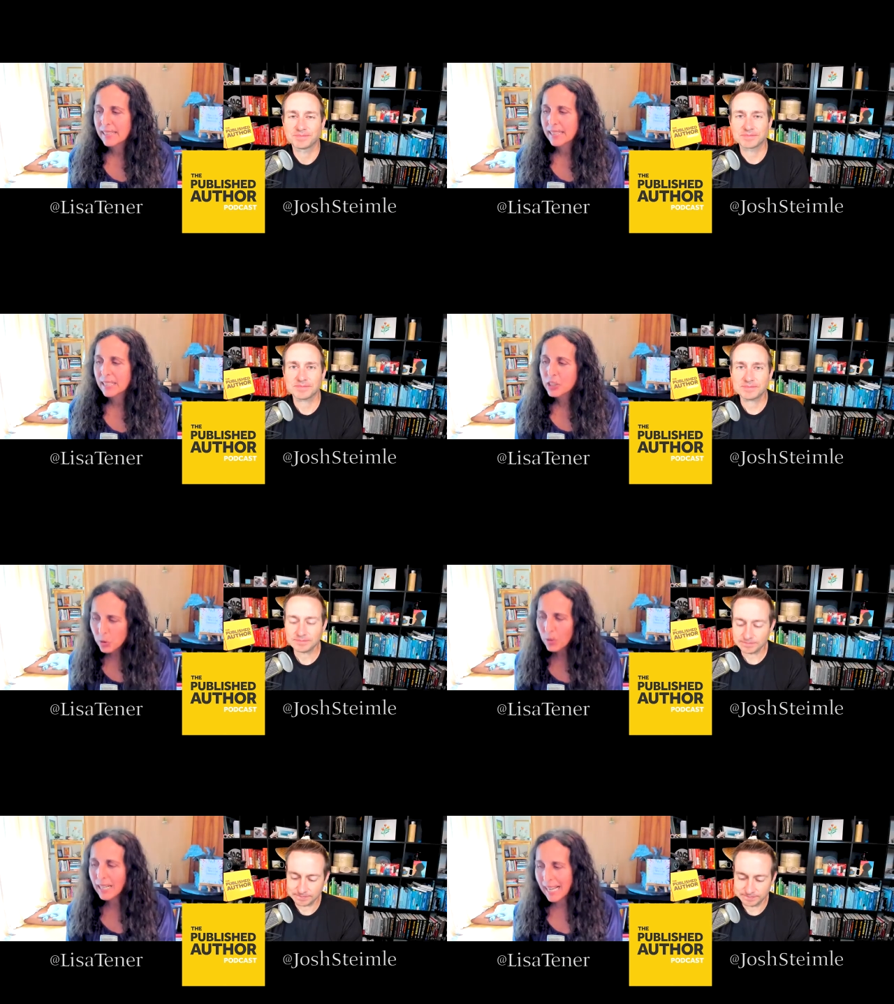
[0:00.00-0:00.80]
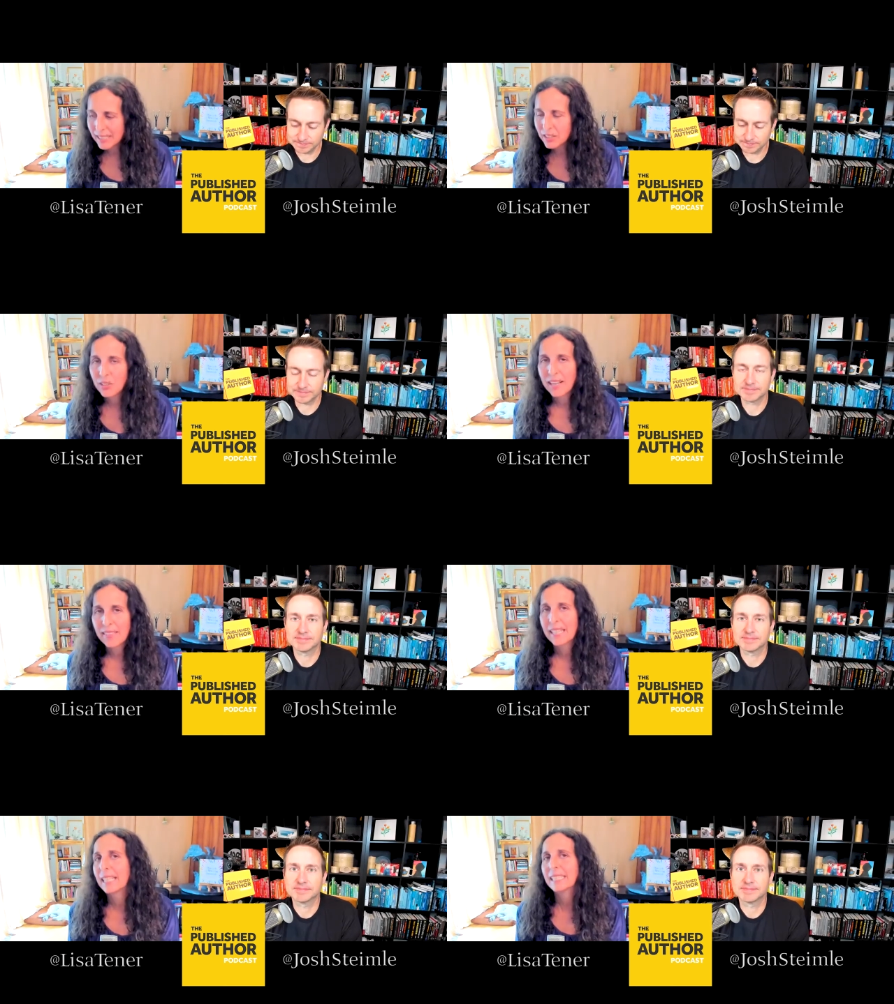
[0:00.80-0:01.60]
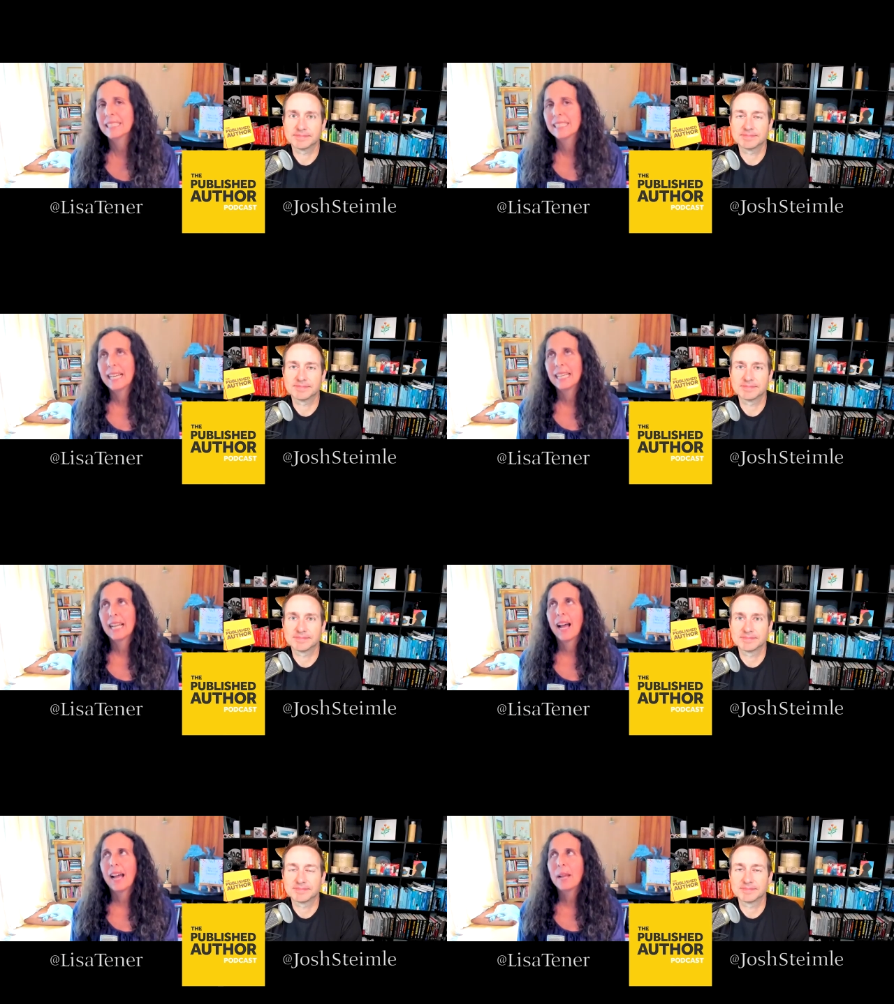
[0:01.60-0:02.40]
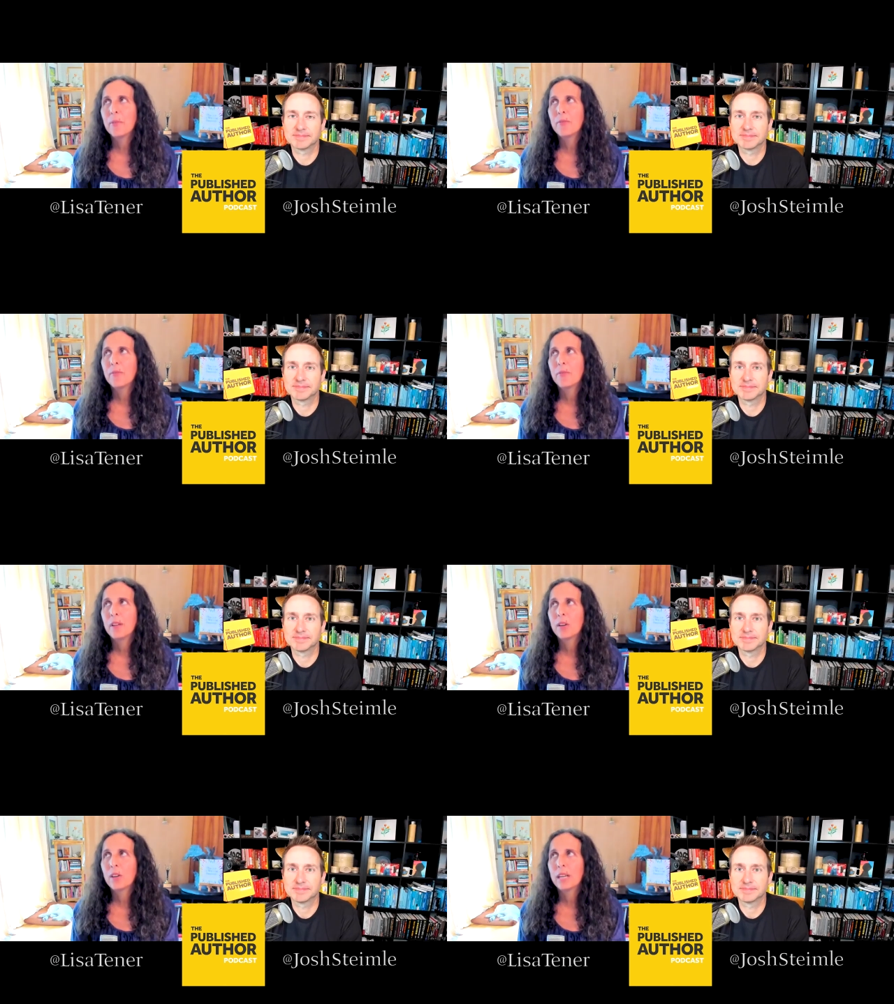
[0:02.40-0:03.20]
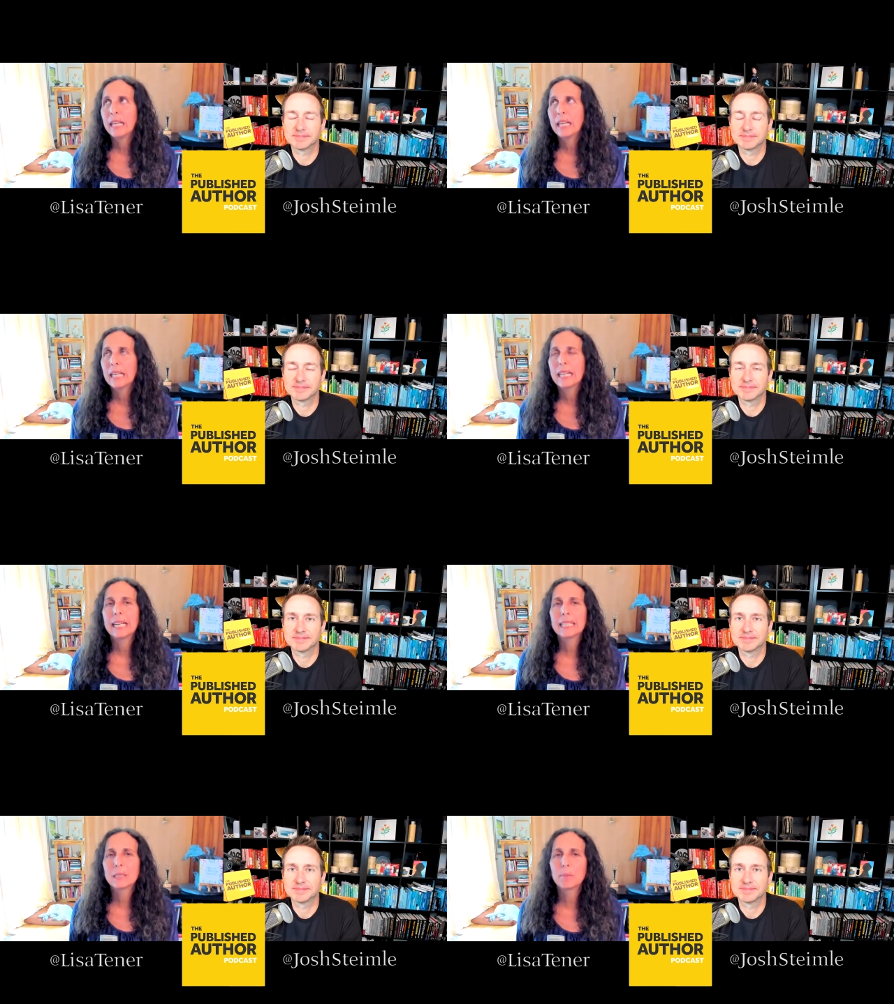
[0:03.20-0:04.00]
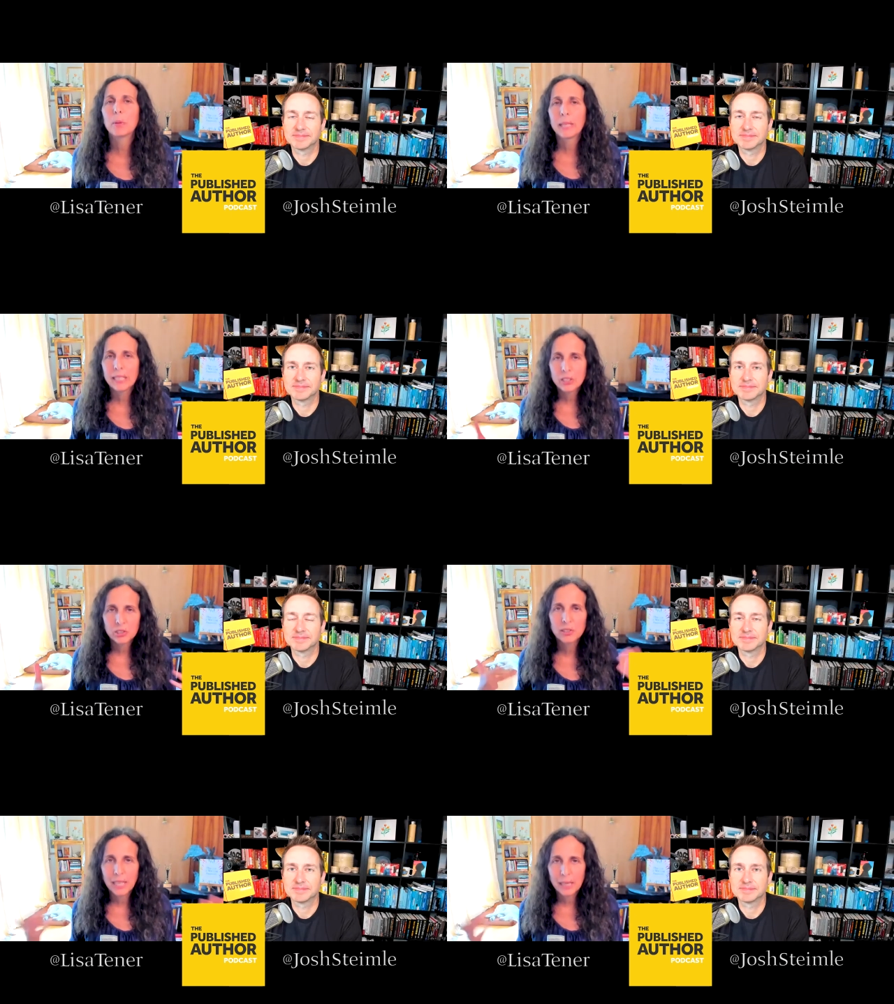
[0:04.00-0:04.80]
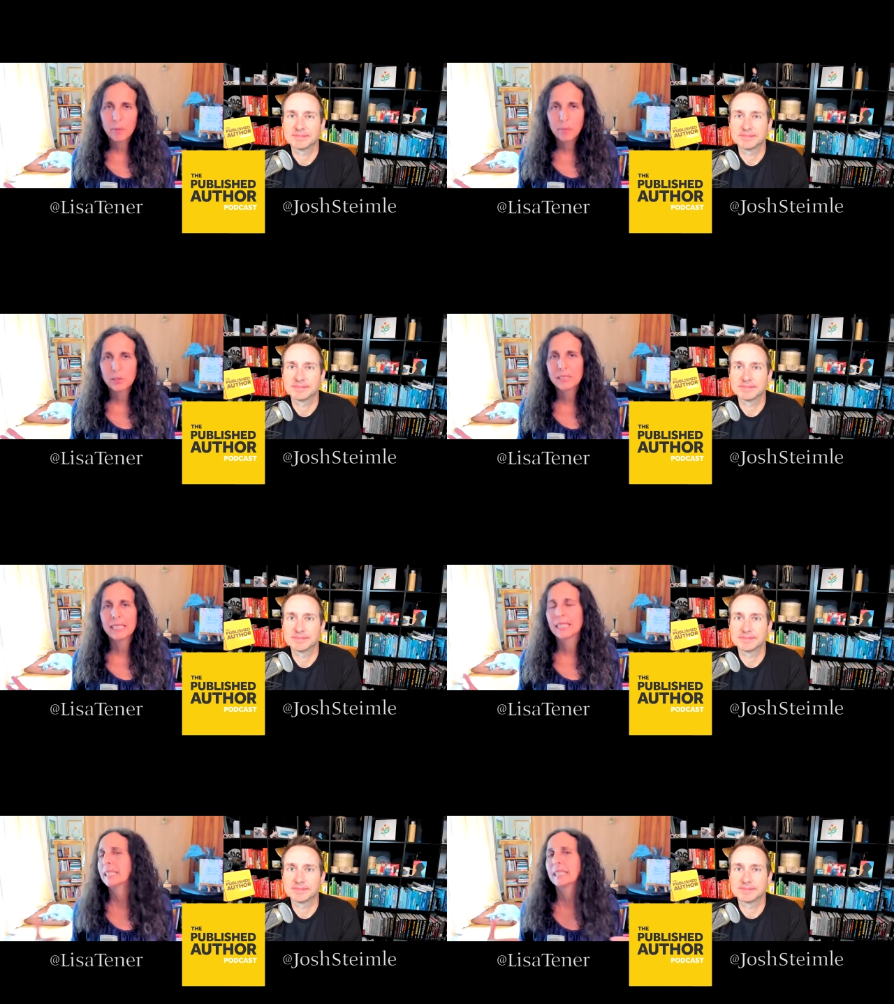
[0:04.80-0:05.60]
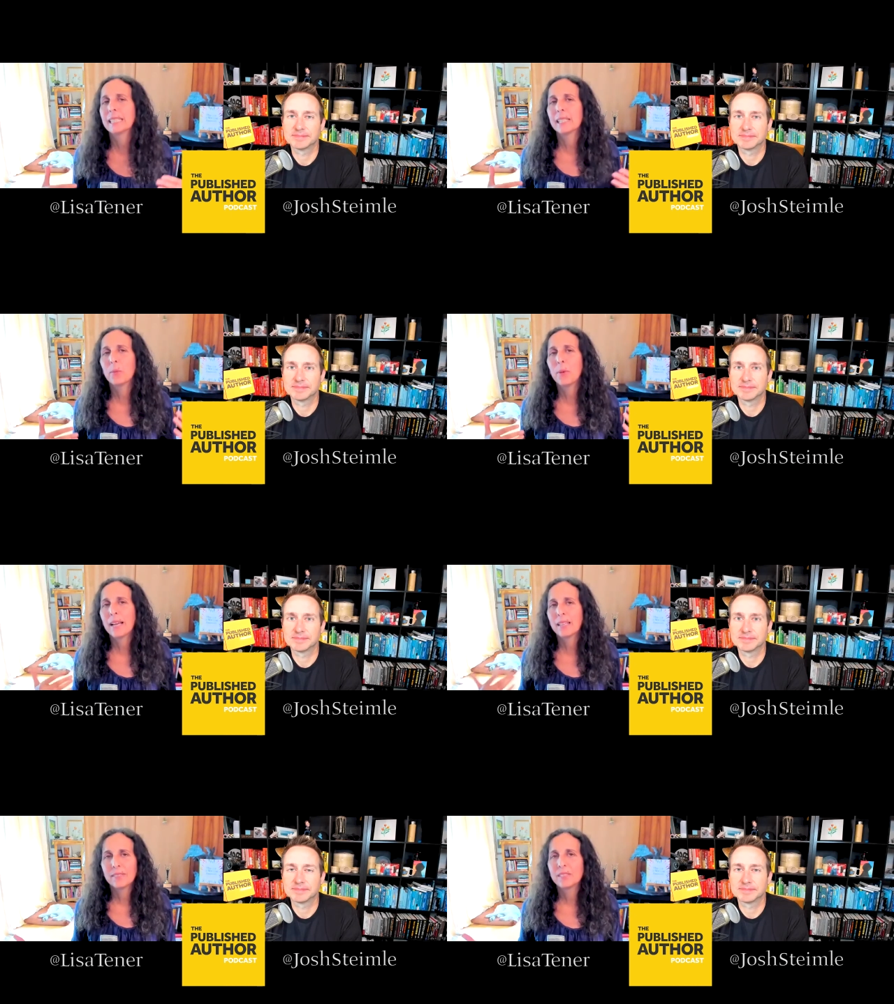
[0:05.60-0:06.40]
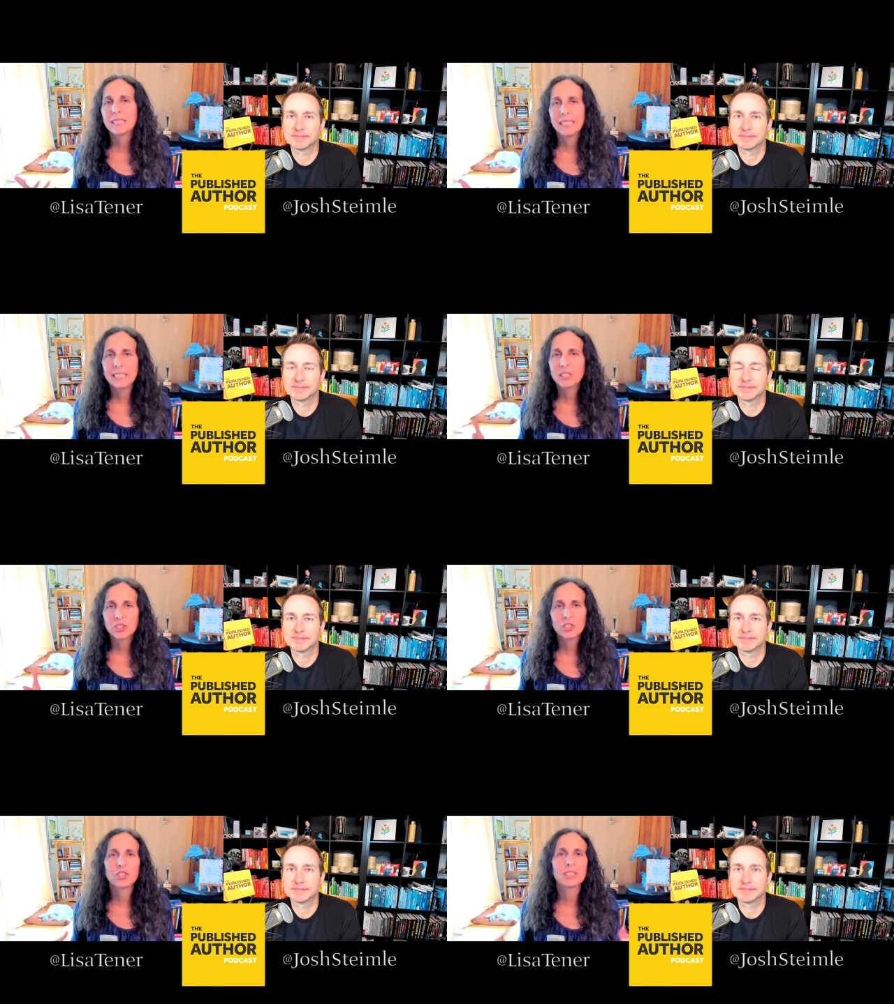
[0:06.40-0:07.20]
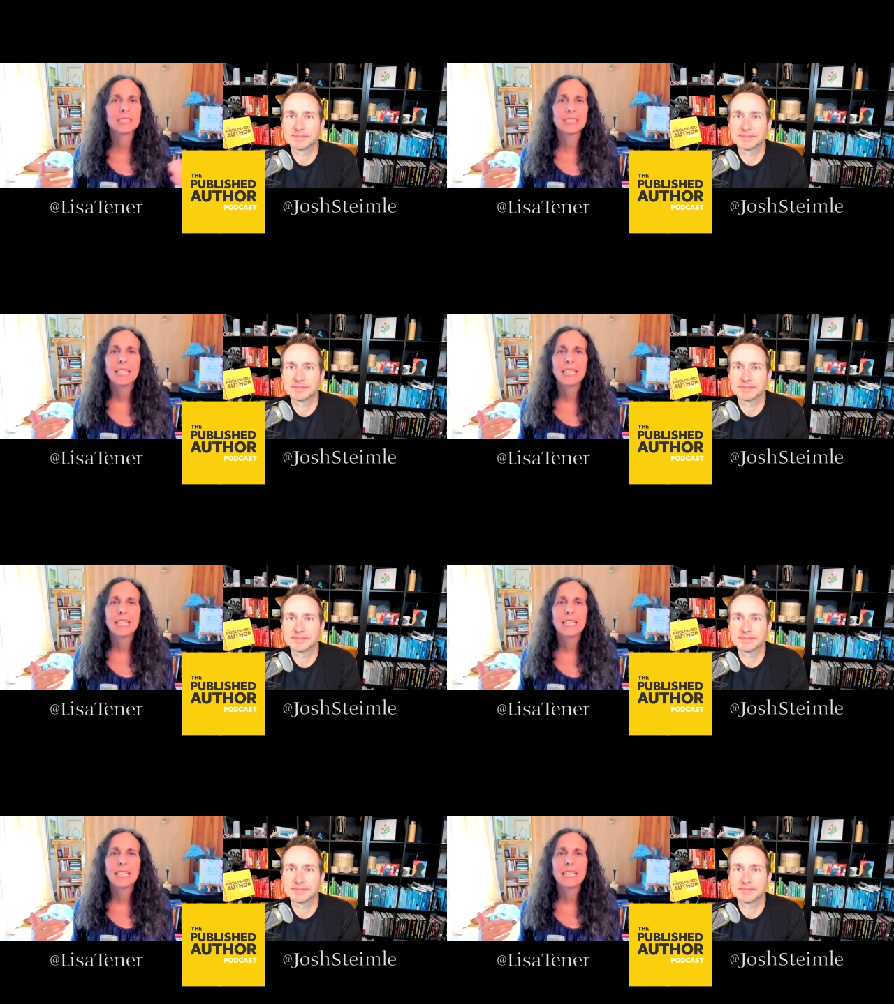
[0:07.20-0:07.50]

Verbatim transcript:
Speaker 1: the short answer, I think, is that I am a very experiential type of person. And the way I love to teach is just,